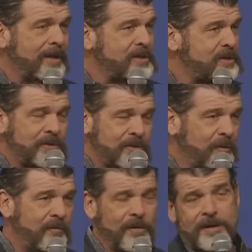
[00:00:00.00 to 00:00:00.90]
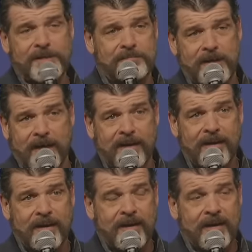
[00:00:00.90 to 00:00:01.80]
and it's just so funny to me.
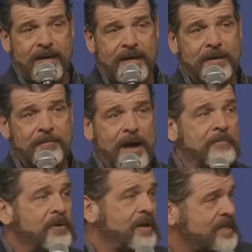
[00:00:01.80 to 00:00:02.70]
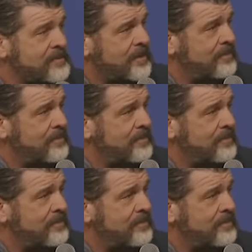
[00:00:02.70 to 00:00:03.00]
Um, I'm going to get to be